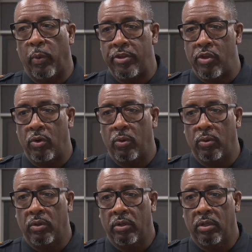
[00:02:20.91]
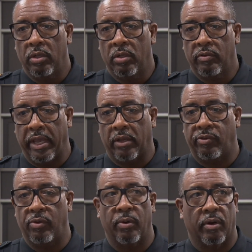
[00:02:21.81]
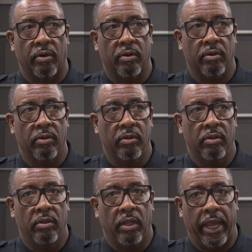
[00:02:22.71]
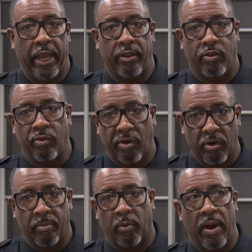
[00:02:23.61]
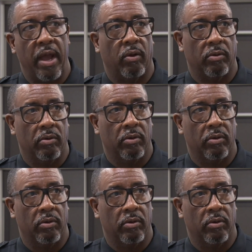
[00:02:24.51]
when you take a shooter and you turn him around.